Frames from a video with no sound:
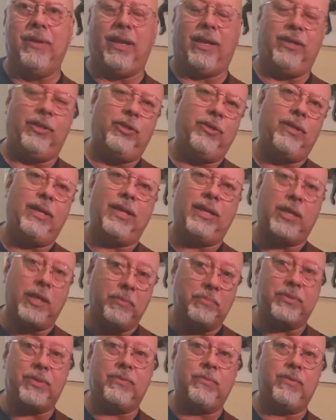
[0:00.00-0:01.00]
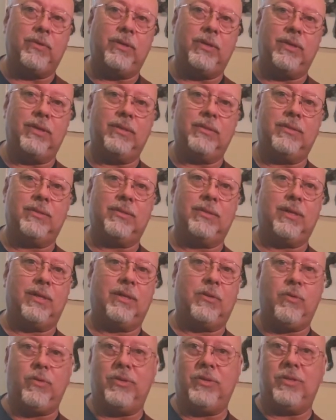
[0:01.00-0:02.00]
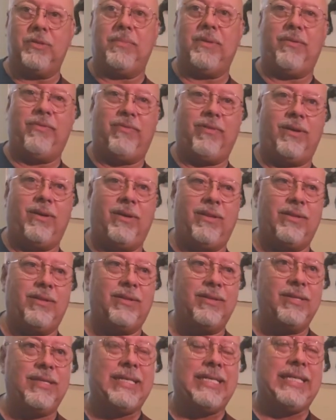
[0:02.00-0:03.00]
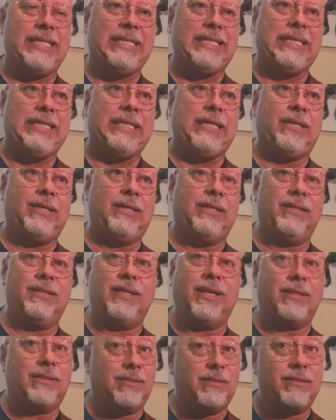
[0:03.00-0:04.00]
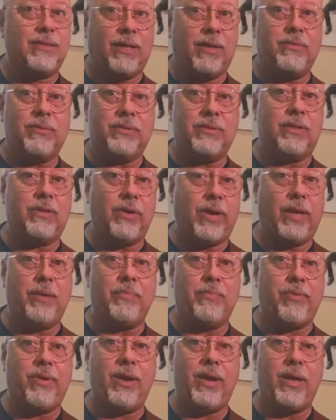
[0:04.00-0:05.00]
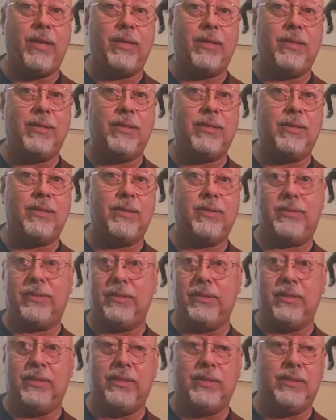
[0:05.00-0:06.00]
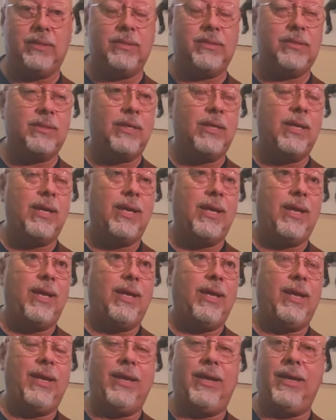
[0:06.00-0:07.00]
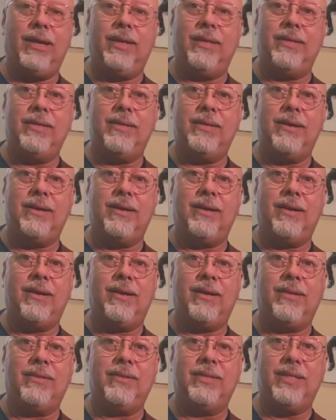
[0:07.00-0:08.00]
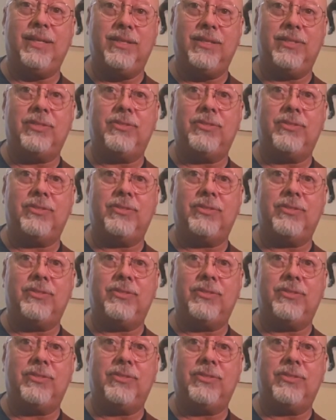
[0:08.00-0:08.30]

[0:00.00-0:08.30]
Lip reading: but I knew that Gibson was, according to my father, that was a great brand, still is, and the